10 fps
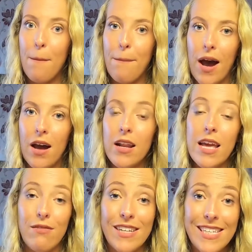But
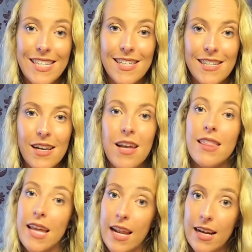if I didn't,
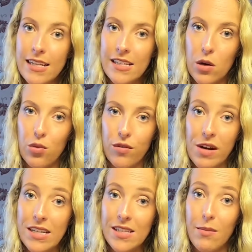then at least I would have
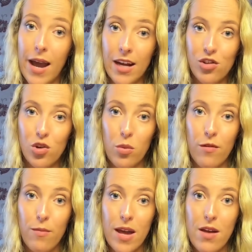had some extra
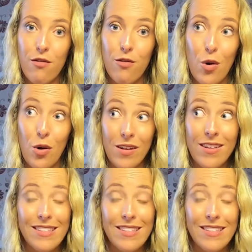with me for